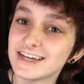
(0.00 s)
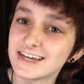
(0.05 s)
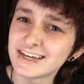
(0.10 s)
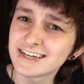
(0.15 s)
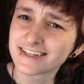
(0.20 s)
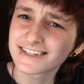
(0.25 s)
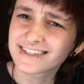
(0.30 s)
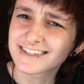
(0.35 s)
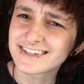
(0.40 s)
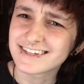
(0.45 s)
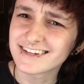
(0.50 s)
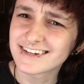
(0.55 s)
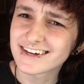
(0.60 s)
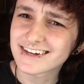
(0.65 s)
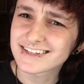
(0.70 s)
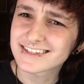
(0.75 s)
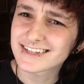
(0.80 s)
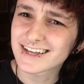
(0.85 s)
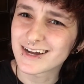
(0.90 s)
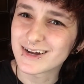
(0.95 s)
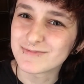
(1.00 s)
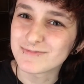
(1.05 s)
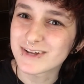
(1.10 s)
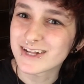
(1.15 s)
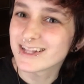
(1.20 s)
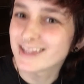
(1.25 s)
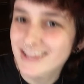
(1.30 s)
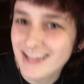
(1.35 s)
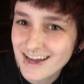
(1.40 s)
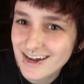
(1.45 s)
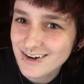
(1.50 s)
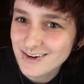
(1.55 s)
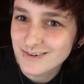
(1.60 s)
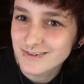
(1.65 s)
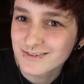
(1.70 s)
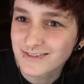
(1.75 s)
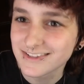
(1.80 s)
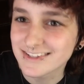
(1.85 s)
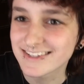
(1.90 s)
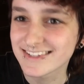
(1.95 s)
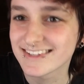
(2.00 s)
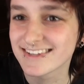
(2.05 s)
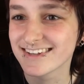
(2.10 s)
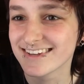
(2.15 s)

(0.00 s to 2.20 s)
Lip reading: see you next time, clowns.